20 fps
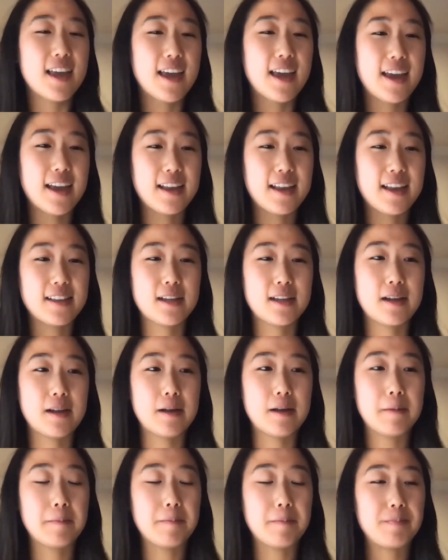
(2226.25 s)
And
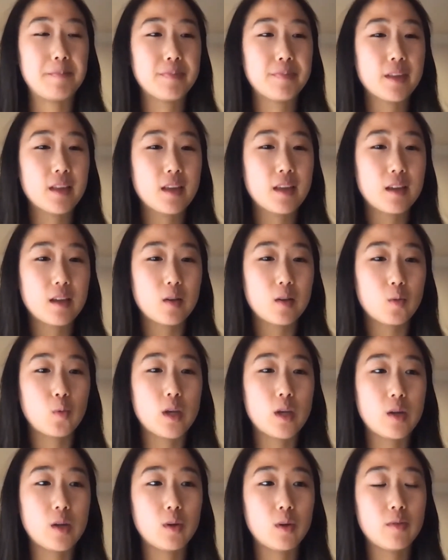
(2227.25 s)

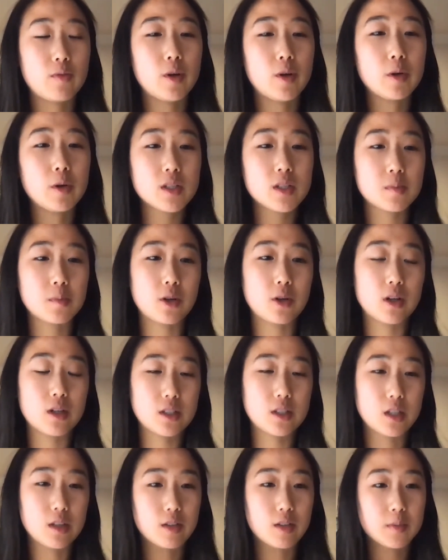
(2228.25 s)
we would focus more on
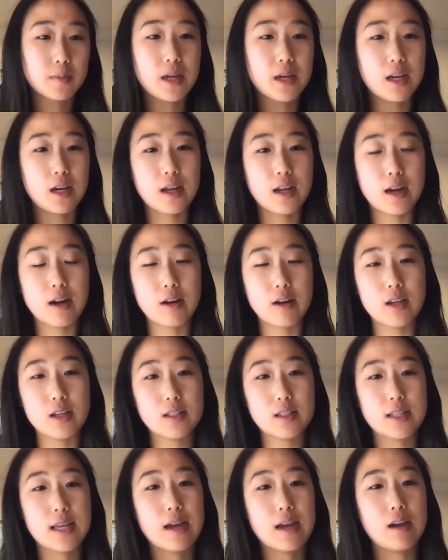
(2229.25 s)
service planning
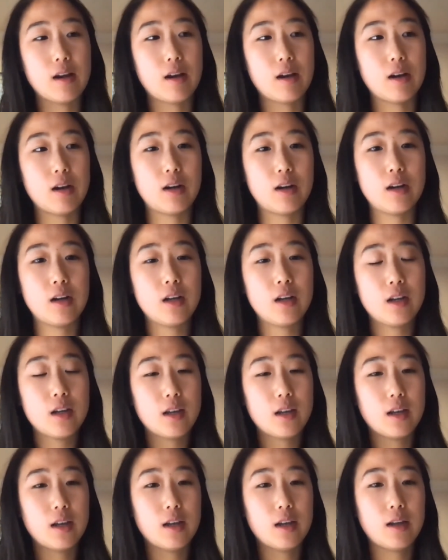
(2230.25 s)
areas that are
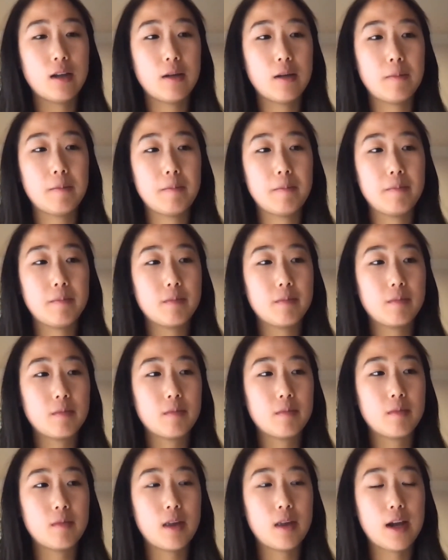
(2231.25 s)

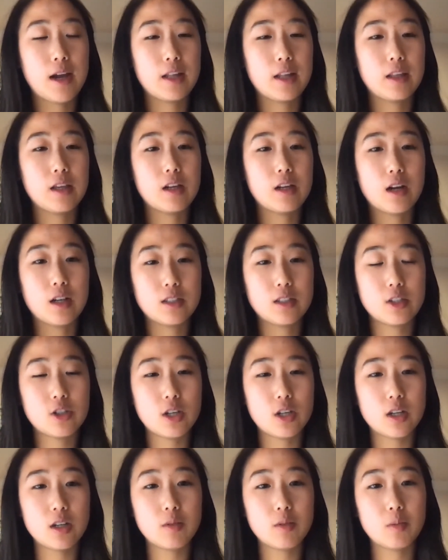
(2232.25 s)
highly
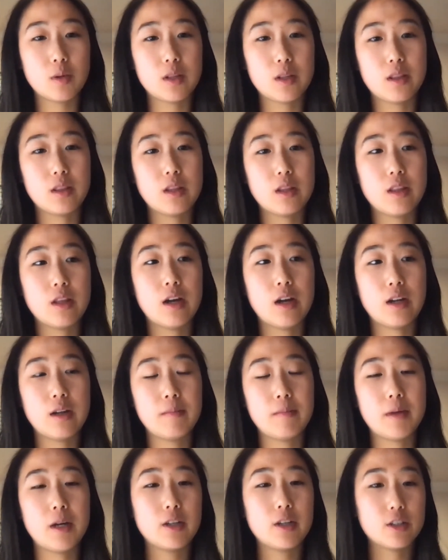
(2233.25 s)
concentrated with
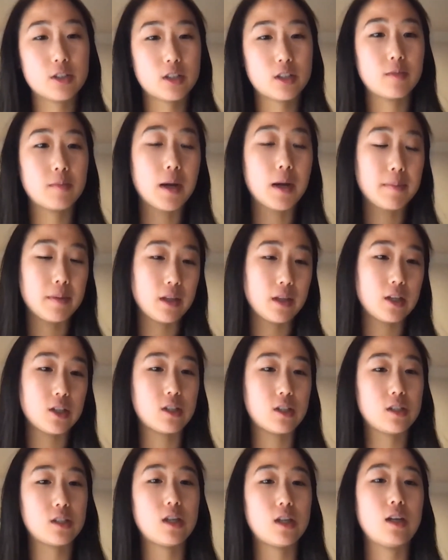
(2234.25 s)
underserved
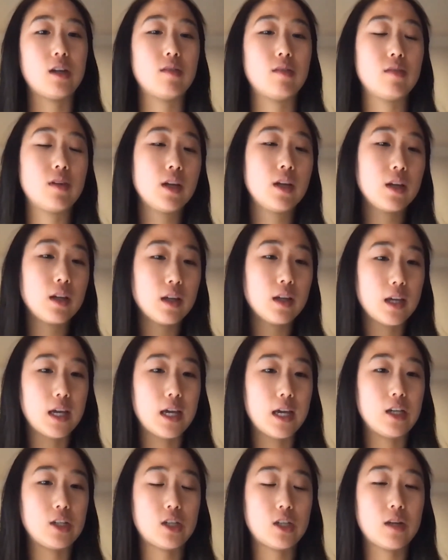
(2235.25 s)
populations of
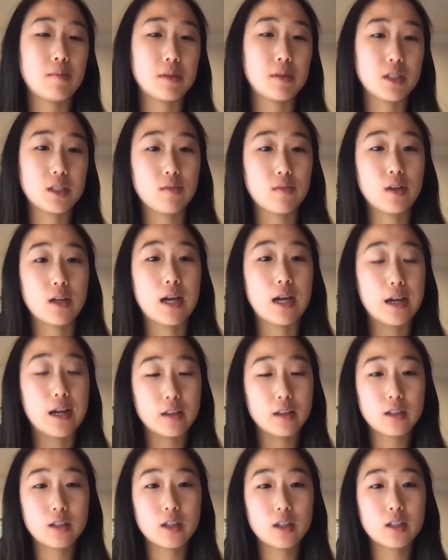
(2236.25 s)
Asian and Pacific
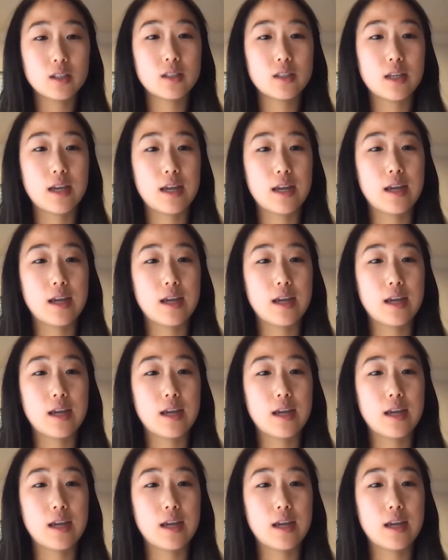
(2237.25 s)
Islanders.